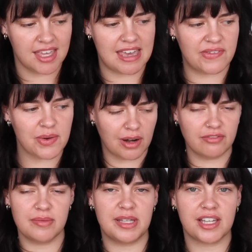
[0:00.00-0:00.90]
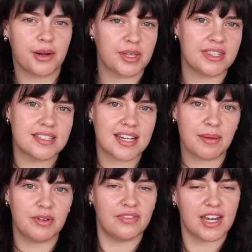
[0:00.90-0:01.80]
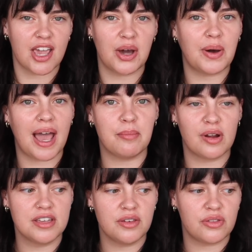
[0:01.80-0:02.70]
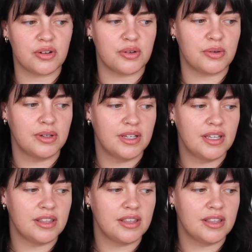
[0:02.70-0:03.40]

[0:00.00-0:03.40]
If you aren't familiar with this type of video, I bring you through